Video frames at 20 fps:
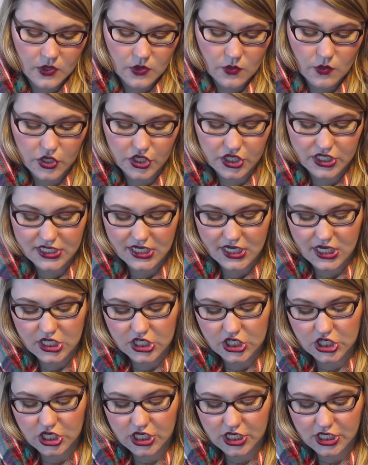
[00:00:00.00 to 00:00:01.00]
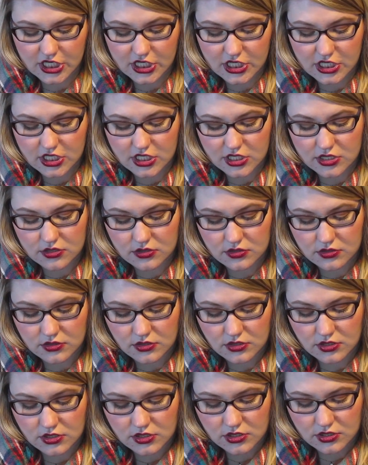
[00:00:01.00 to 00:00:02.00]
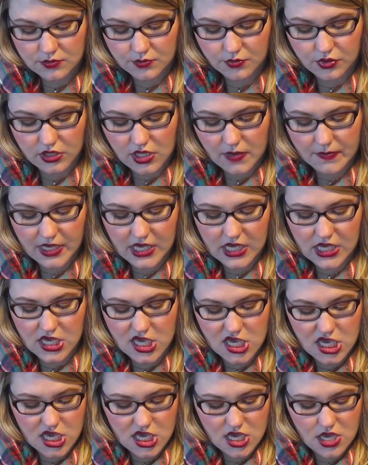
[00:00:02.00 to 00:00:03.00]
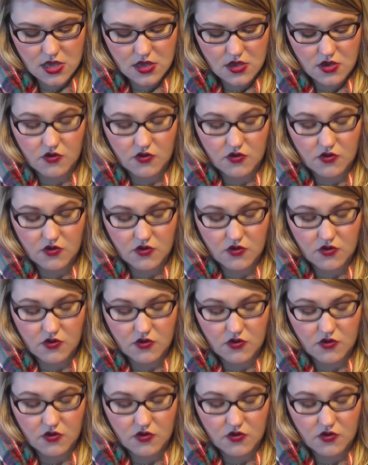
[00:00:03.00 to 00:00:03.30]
which is like a dark plummy